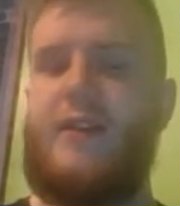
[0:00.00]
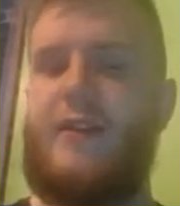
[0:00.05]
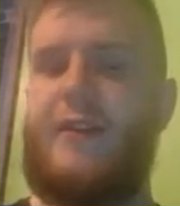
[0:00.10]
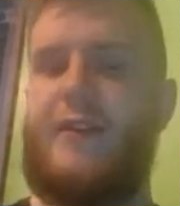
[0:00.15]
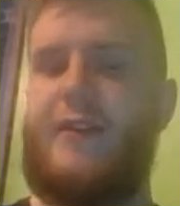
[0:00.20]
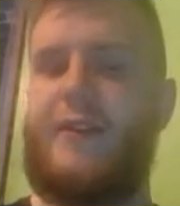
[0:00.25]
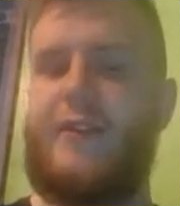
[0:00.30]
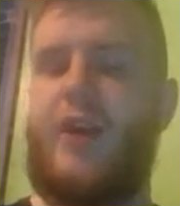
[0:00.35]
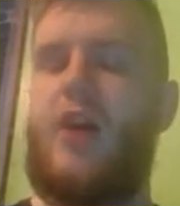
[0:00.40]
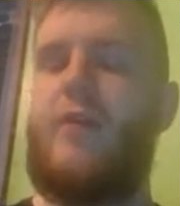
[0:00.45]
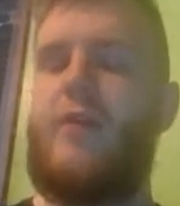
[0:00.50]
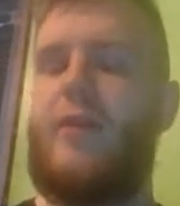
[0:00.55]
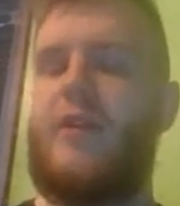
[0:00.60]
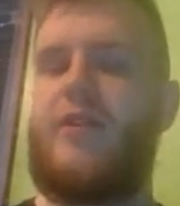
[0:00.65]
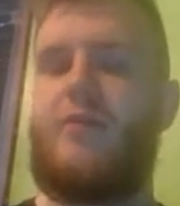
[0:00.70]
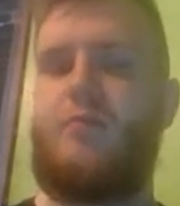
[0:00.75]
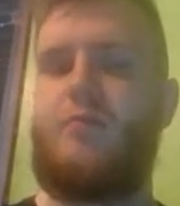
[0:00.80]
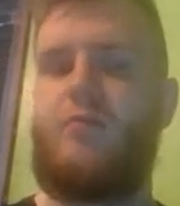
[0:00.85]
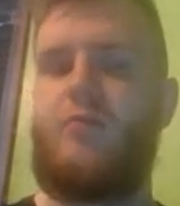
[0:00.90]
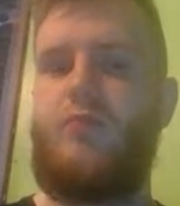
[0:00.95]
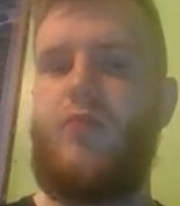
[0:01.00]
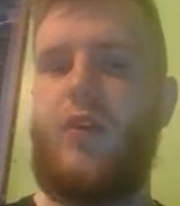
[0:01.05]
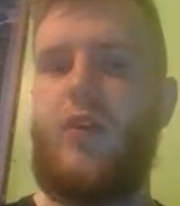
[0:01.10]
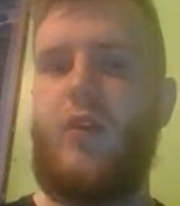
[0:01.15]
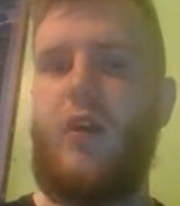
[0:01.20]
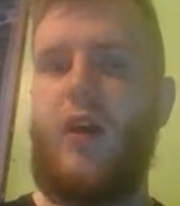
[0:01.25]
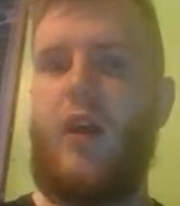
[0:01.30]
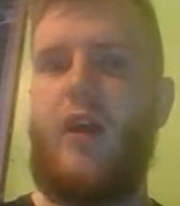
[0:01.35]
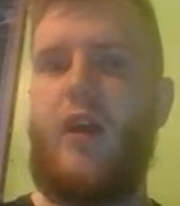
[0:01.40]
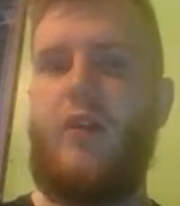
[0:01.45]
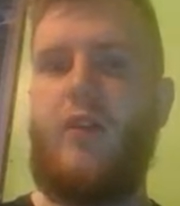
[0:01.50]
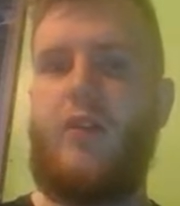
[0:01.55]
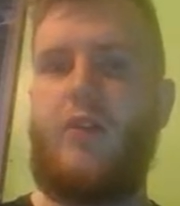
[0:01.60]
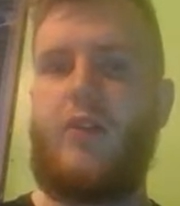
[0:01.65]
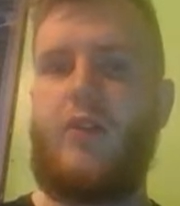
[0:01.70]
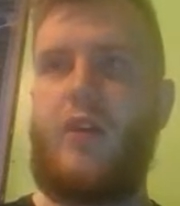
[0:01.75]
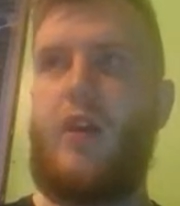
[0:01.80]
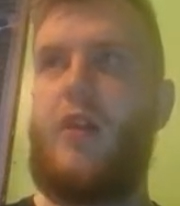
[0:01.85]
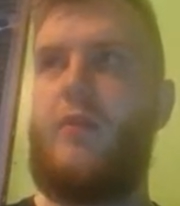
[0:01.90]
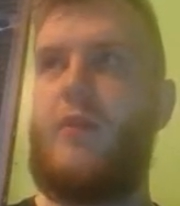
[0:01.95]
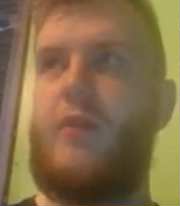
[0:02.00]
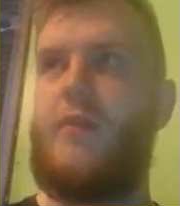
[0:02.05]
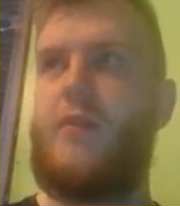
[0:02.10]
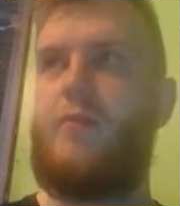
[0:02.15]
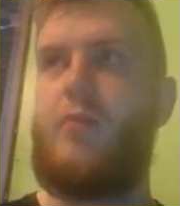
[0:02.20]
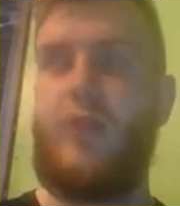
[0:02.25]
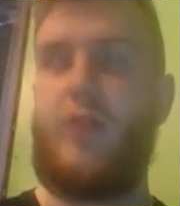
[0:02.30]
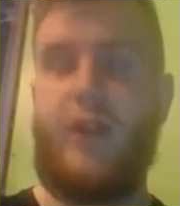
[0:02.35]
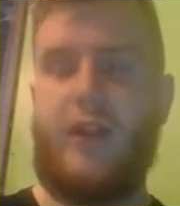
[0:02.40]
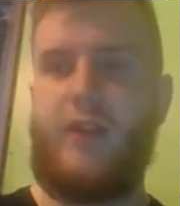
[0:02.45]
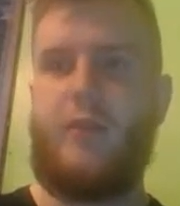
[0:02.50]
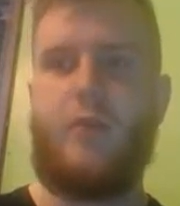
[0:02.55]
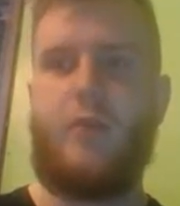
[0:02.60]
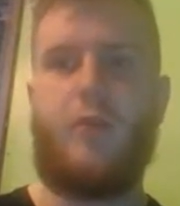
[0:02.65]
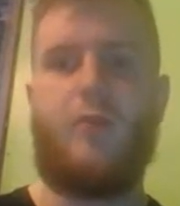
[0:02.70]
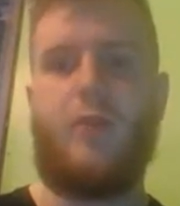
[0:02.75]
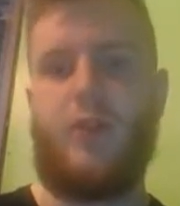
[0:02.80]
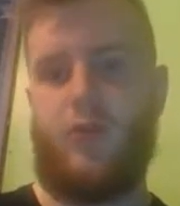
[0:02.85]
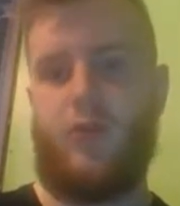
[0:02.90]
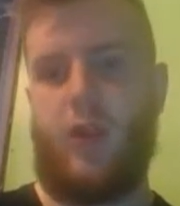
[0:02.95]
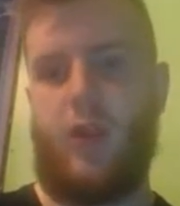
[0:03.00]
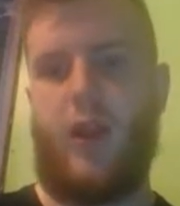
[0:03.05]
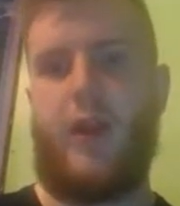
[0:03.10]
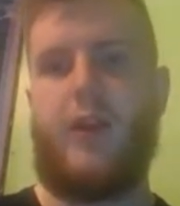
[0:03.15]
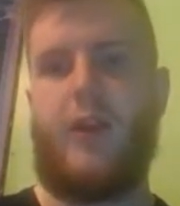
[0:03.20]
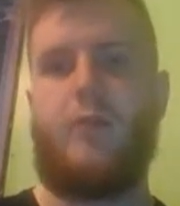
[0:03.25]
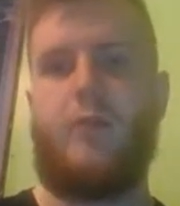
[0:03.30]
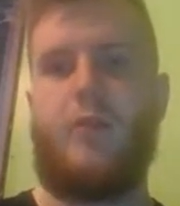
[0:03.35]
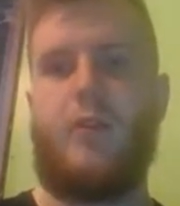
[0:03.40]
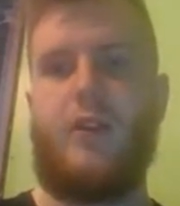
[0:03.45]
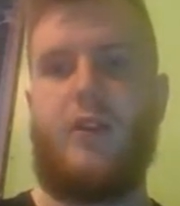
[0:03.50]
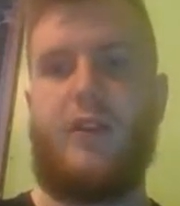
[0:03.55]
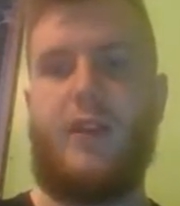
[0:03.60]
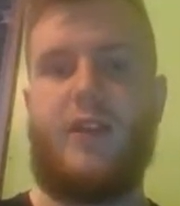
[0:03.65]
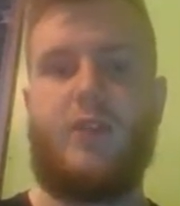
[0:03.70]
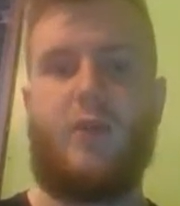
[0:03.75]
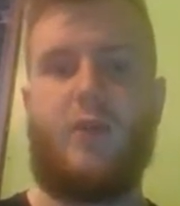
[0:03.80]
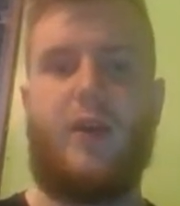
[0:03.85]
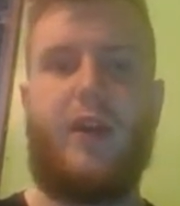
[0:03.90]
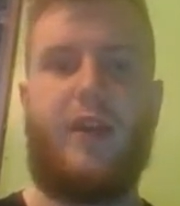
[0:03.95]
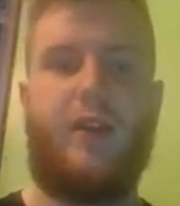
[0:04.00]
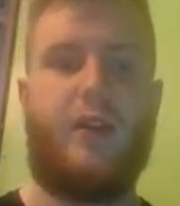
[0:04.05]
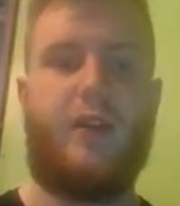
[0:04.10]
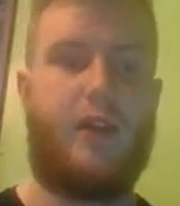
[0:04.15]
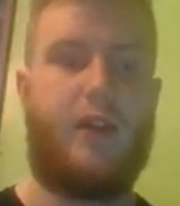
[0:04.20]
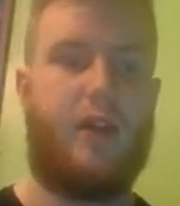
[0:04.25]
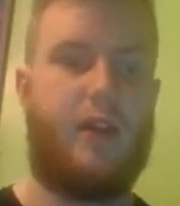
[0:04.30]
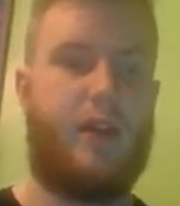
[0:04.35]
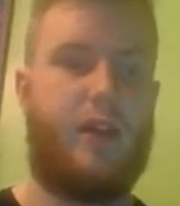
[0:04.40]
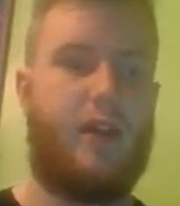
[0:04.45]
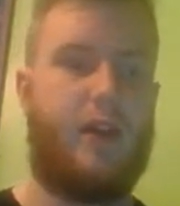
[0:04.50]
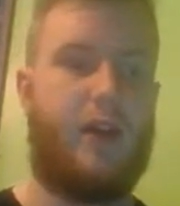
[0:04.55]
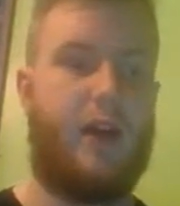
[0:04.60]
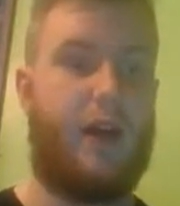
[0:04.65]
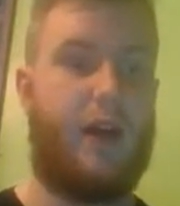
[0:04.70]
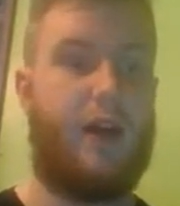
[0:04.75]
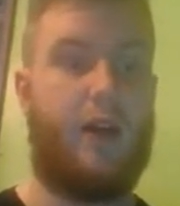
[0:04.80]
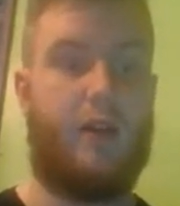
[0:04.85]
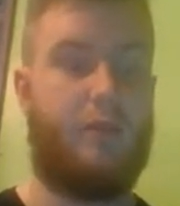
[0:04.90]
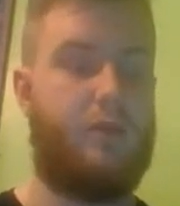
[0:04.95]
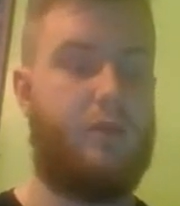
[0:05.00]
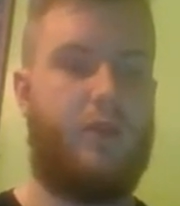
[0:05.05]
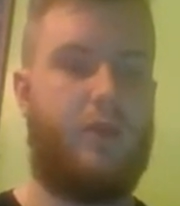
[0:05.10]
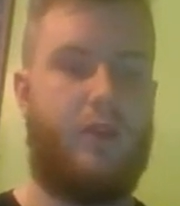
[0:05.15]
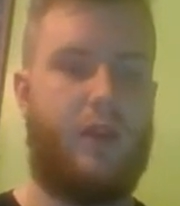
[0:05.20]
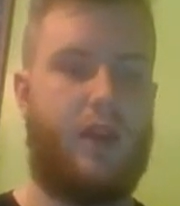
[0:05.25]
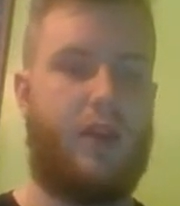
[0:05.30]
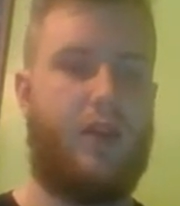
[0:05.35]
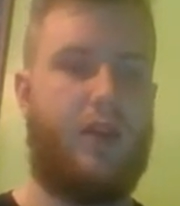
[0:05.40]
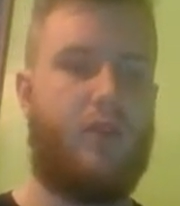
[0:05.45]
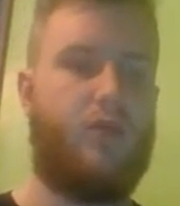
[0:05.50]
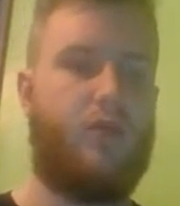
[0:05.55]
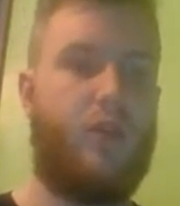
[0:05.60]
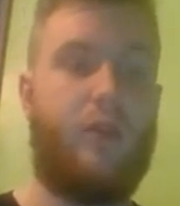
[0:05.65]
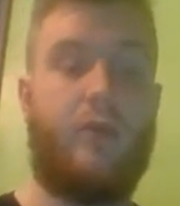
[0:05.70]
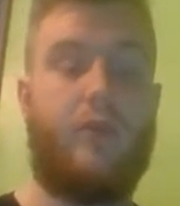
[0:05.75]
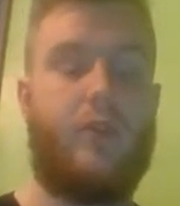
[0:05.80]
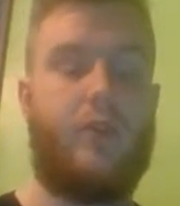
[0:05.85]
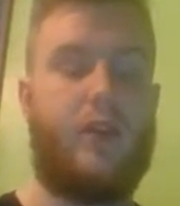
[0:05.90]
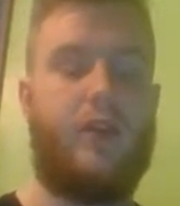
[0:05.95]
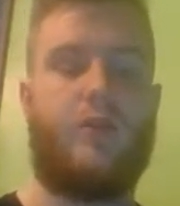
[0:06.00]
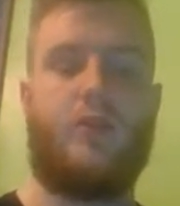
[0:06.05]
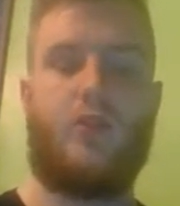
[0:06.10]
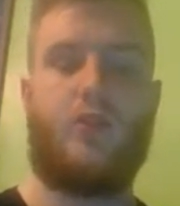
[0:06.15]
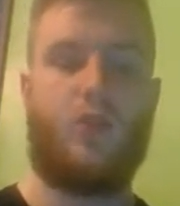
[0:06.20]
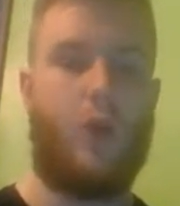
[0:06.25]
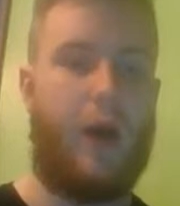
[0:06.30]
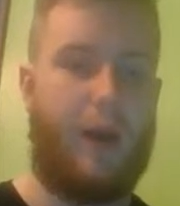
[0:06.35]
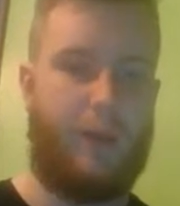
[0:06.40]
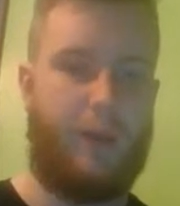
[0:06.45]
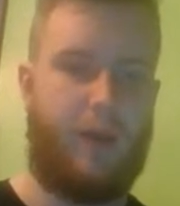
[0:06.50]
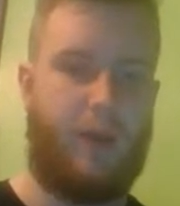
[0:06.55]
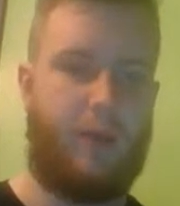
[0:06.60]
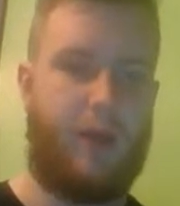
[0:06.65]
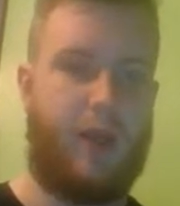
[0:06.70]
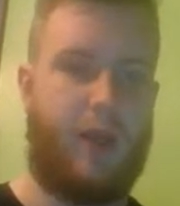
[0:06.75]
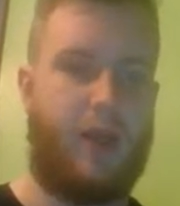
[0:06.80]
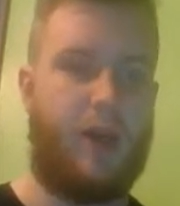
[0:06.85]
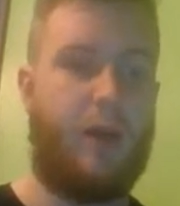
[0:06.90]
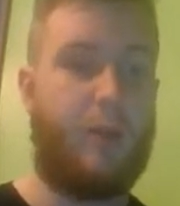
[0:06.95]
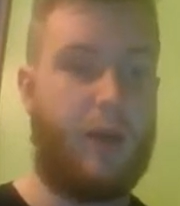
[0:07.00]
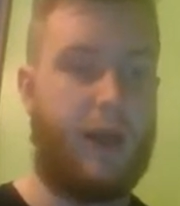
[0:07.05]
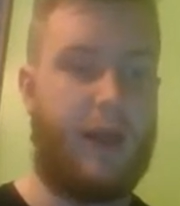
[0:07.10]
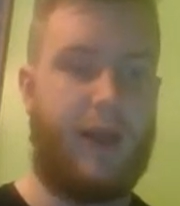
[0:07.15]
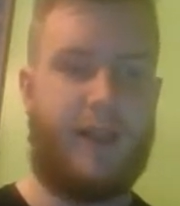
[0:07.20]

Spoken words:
Skarm is predictable but it's reliable, and that's why I think round 3 I was so happy to pick it up.